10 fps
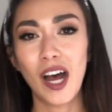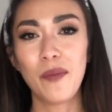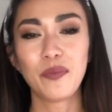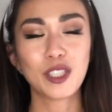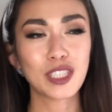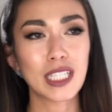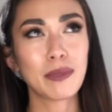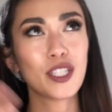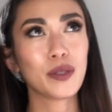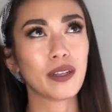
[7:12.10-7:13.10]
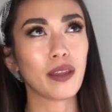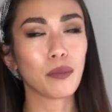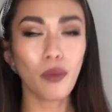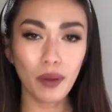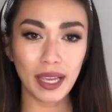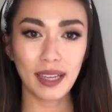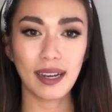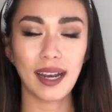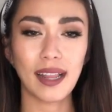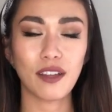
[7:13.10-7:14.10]
Which leads me to another point.
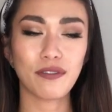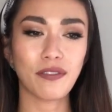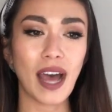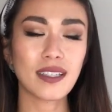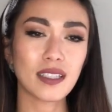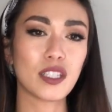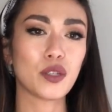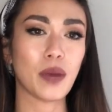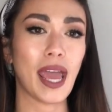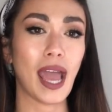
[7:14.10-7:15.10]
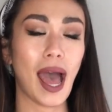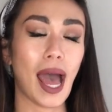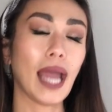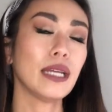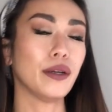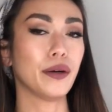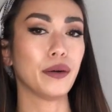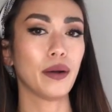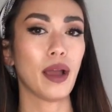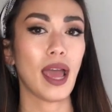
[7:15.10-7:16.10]
The fastest way I
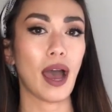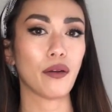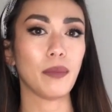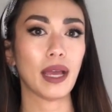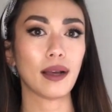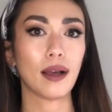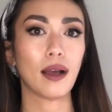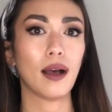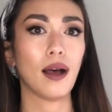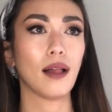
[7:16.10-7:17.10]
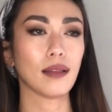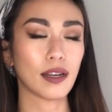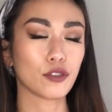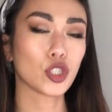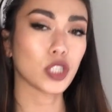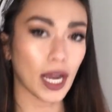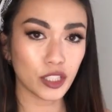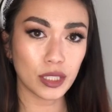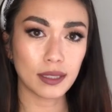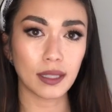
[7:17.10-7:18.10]
know how to make a lot of
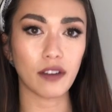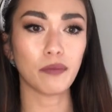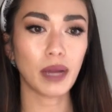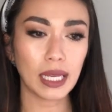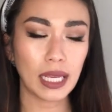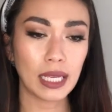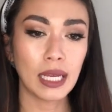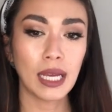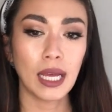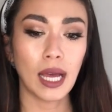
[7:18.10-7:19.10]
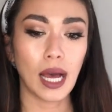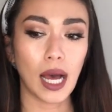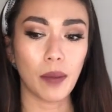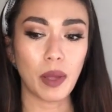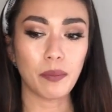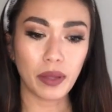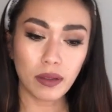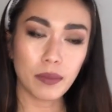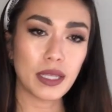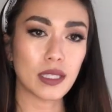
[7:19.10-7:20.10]
traction, a lot of money, and build the
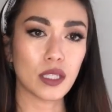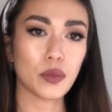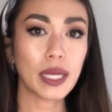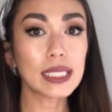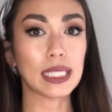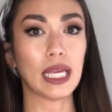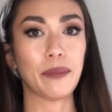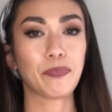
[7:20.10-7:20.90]
business quickly